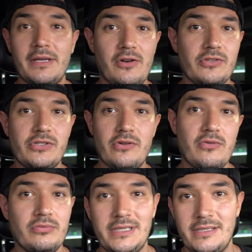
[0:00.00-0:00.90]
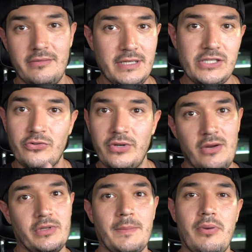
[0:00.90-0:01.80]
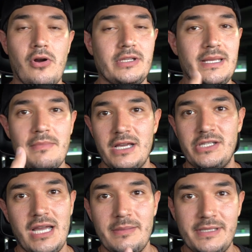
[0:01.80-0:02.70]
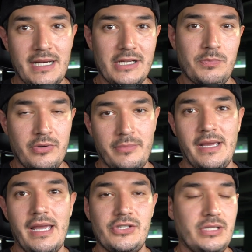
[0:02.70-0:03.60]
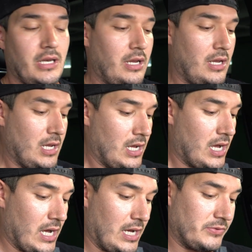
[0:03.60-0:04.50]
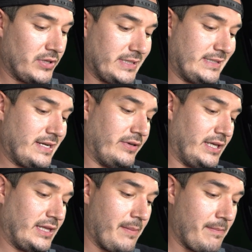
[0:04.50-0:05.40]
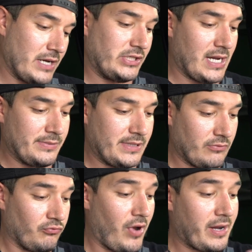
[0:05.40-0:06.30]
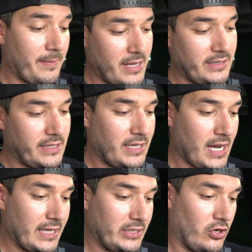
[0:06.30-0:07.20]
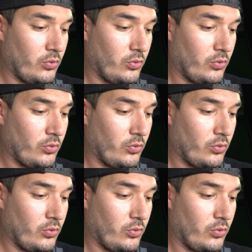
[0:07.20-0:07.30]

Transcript: can also disagree with the part that my shop said I should put in my engine. So this is everything that my shop's recommended I go